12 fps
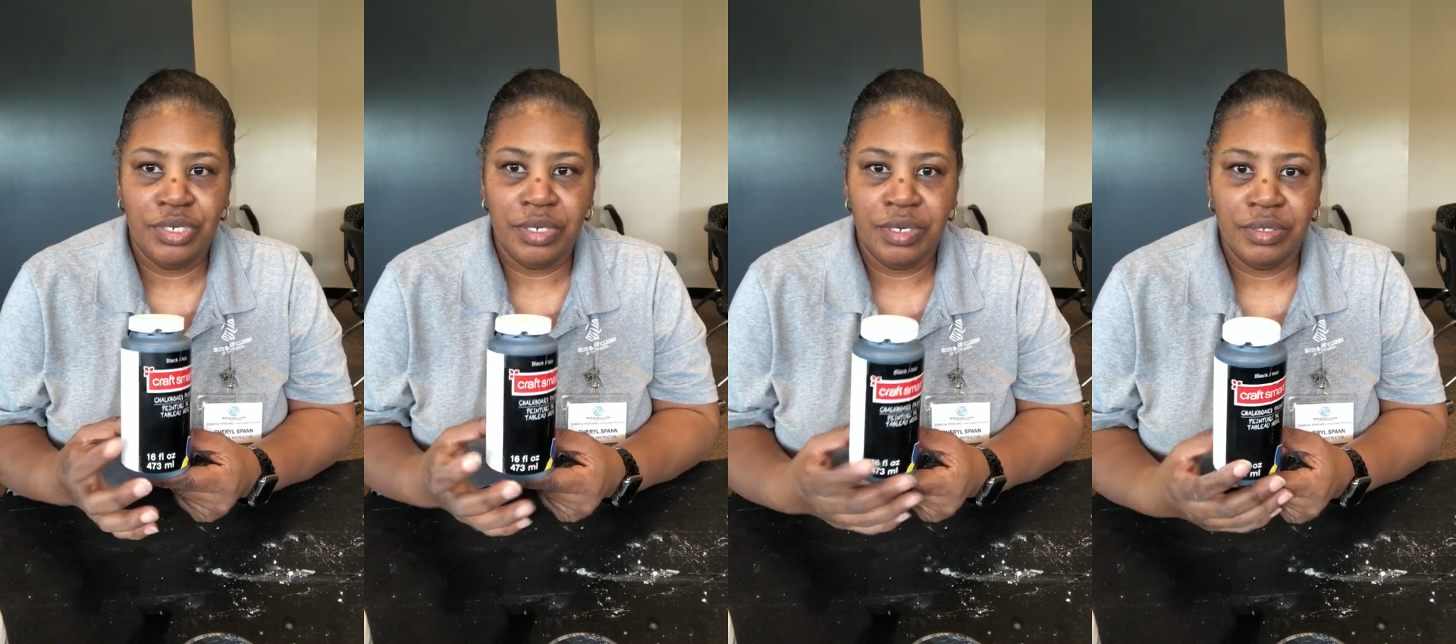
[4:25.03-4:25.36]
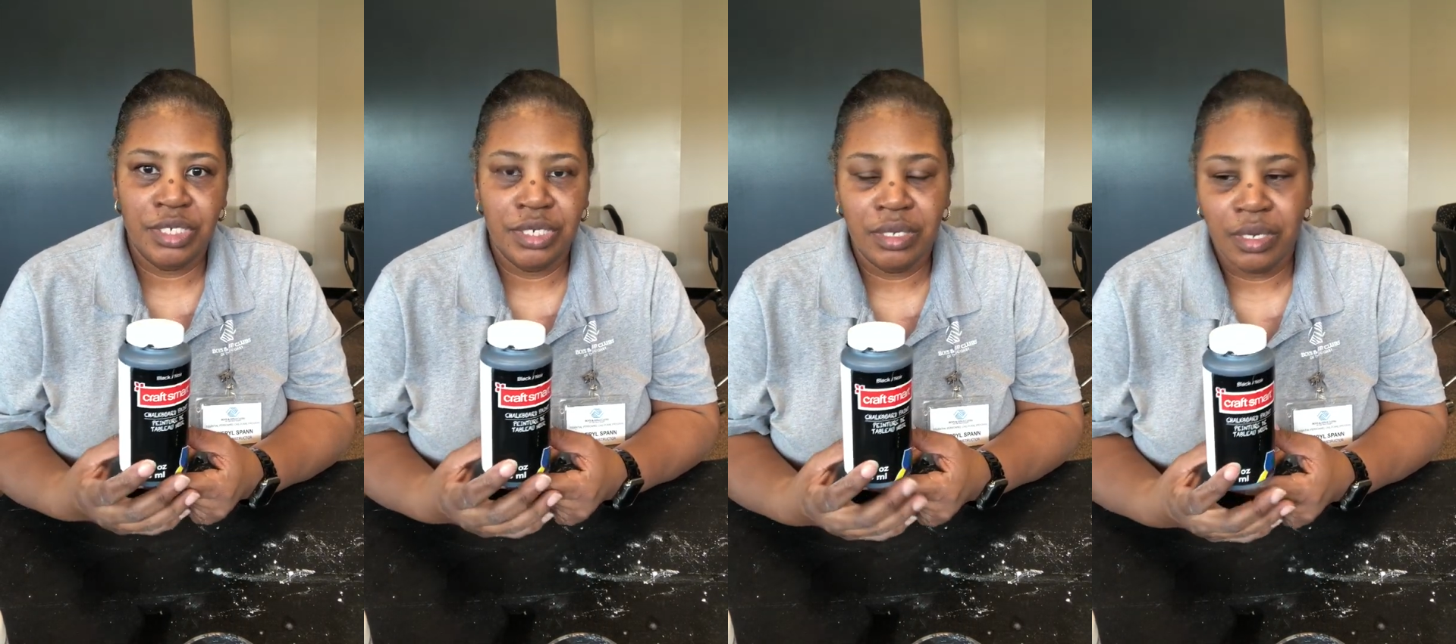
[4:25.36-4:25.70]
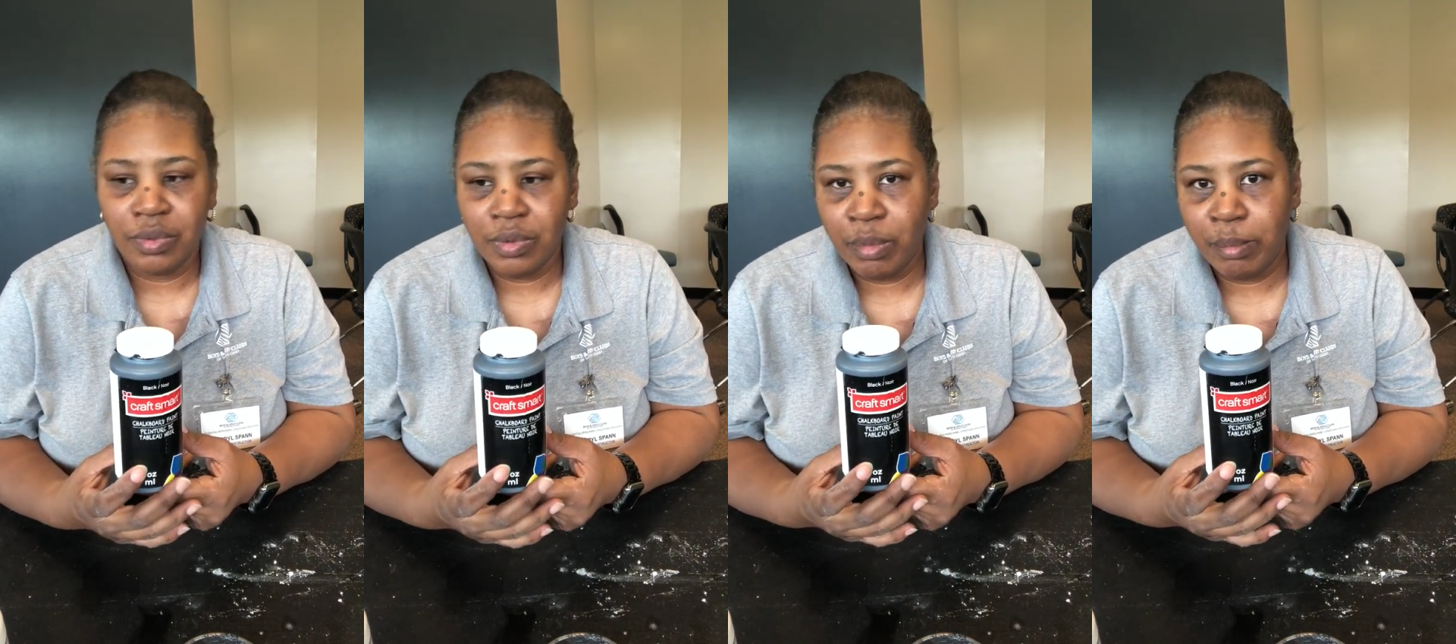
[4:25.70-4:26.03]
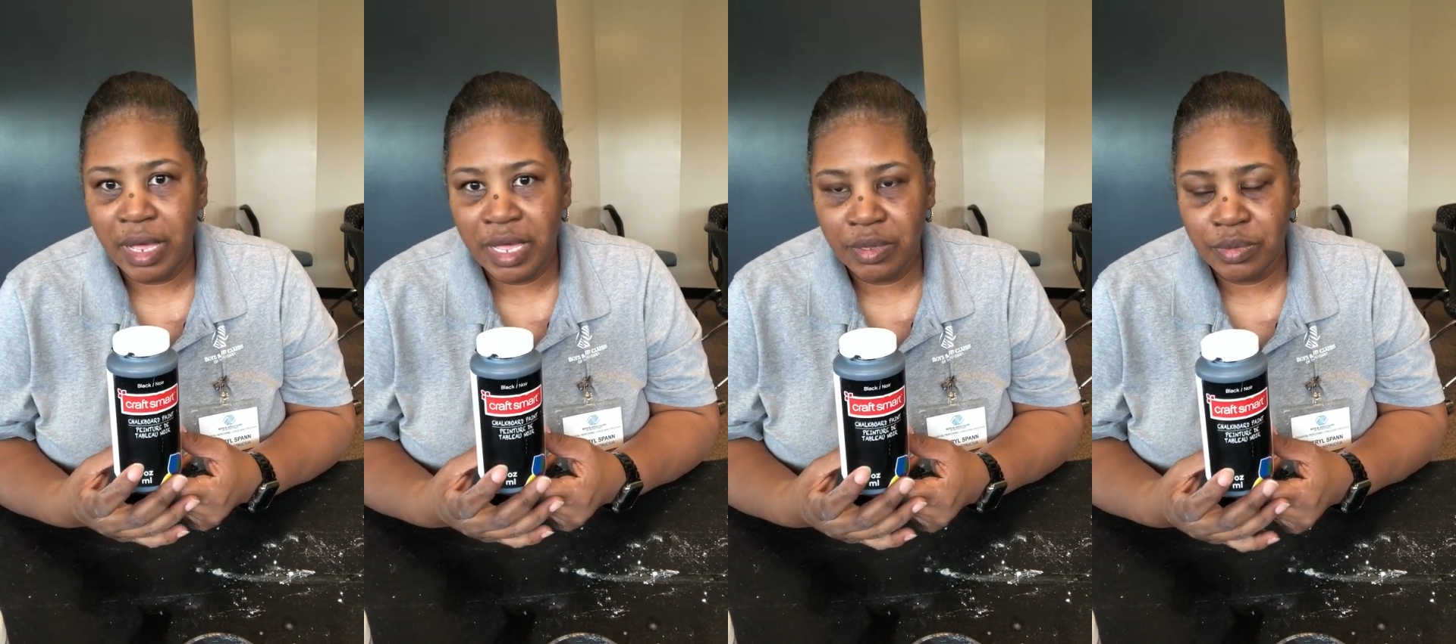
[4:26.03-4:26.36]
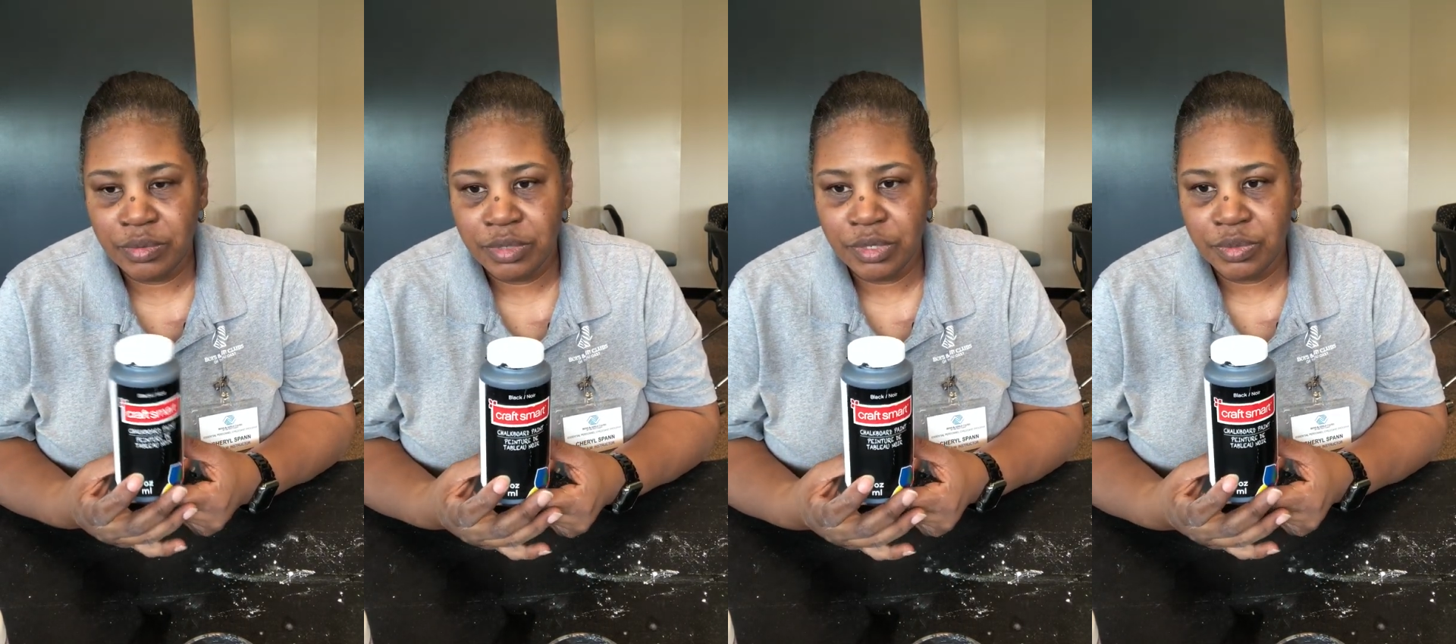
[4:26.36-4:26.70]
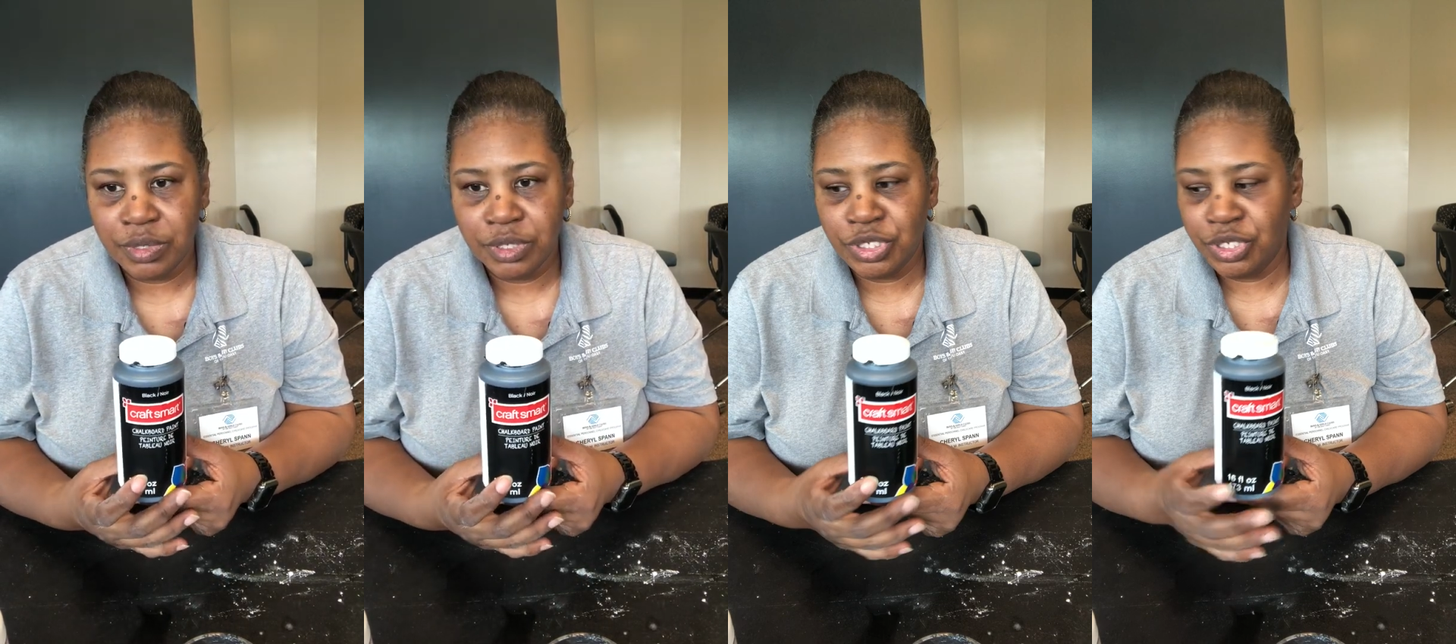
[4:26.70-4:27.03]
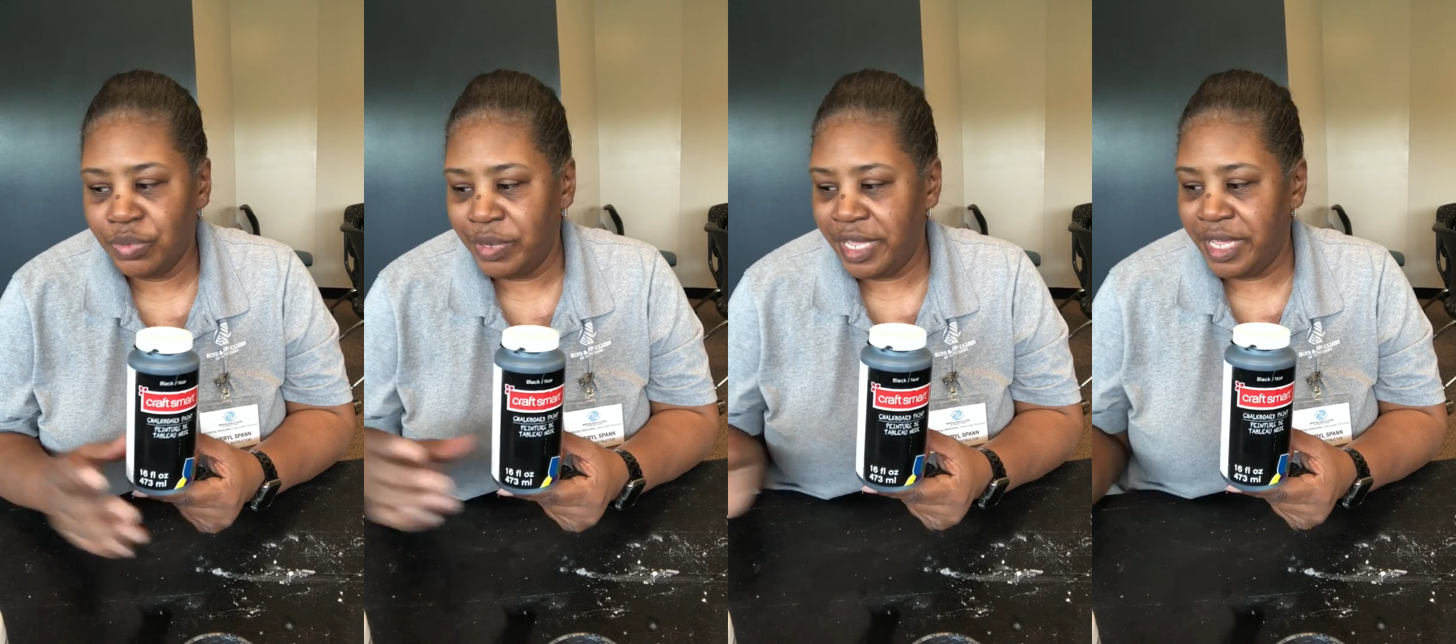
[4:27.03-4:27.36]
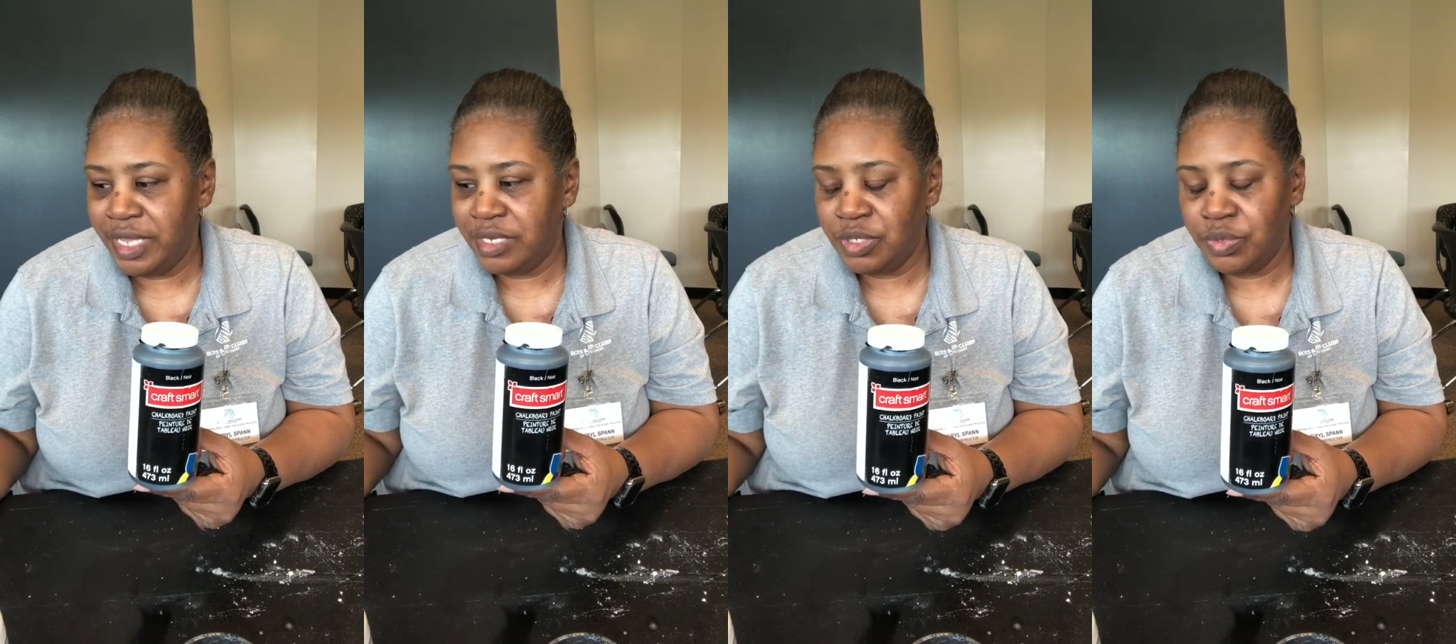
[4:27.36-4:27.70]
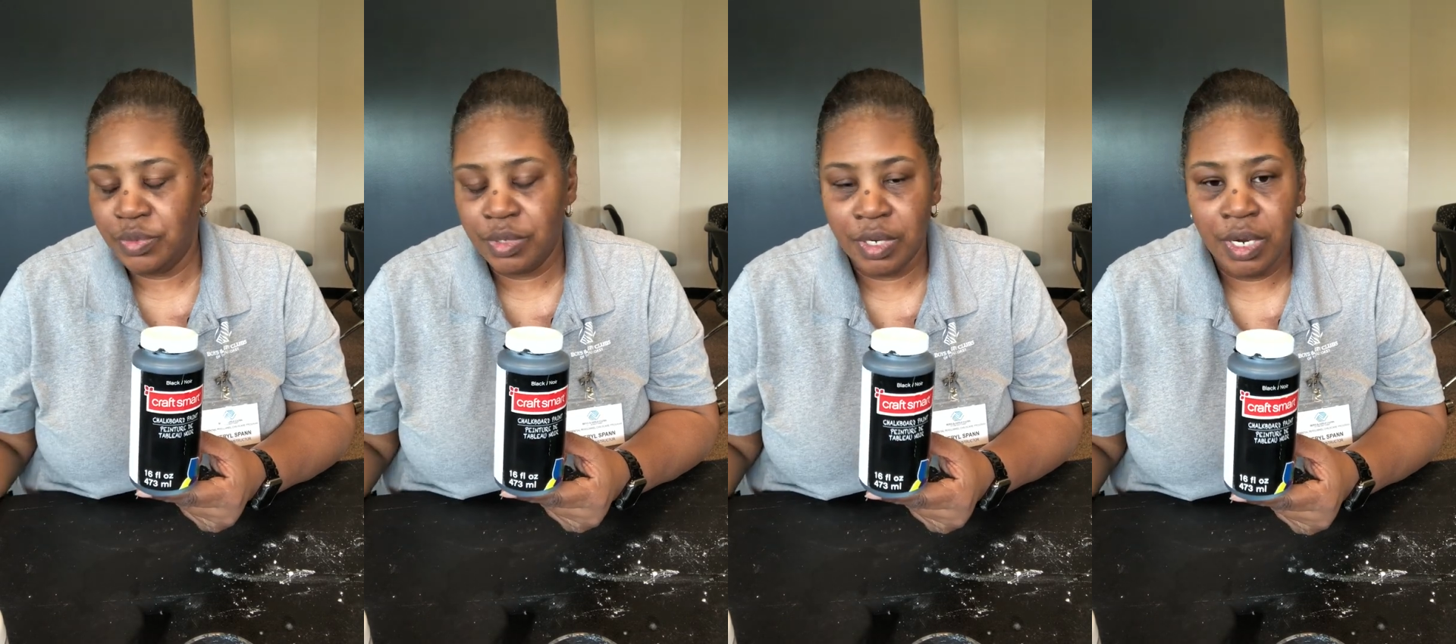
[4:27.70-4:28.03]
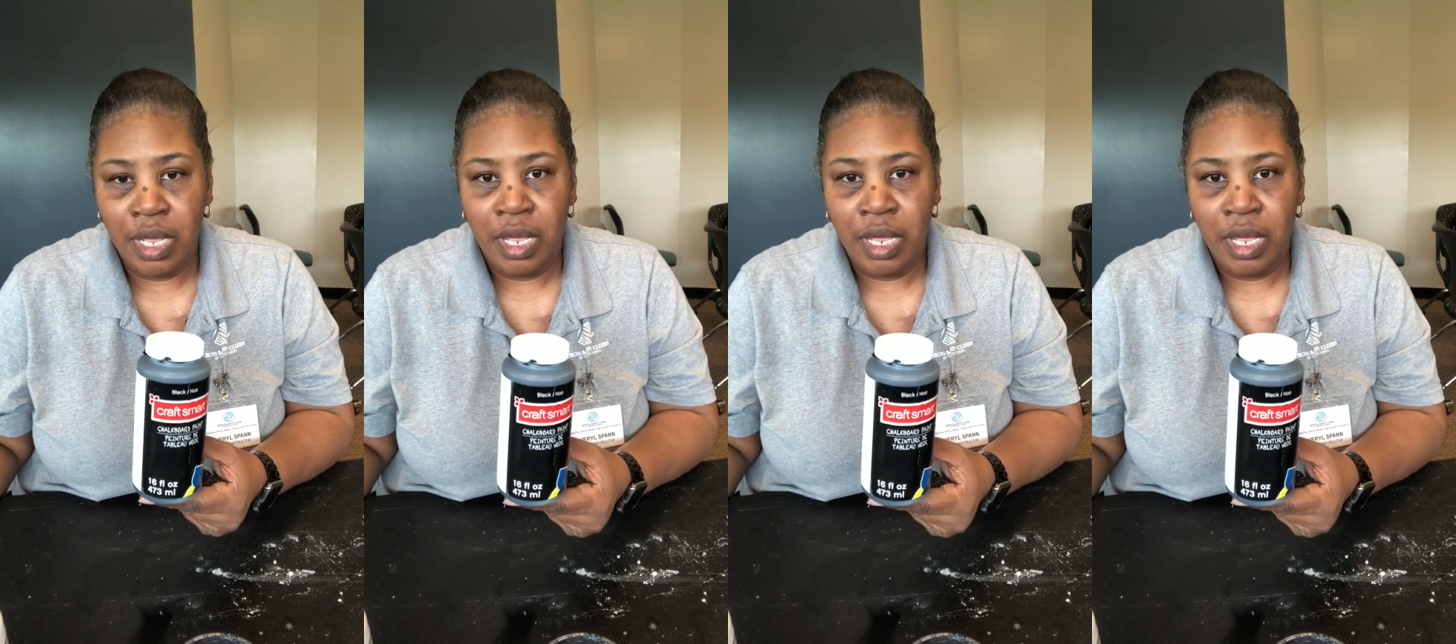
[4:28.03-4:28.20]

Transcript: You can go to your local Michael's or Joann's or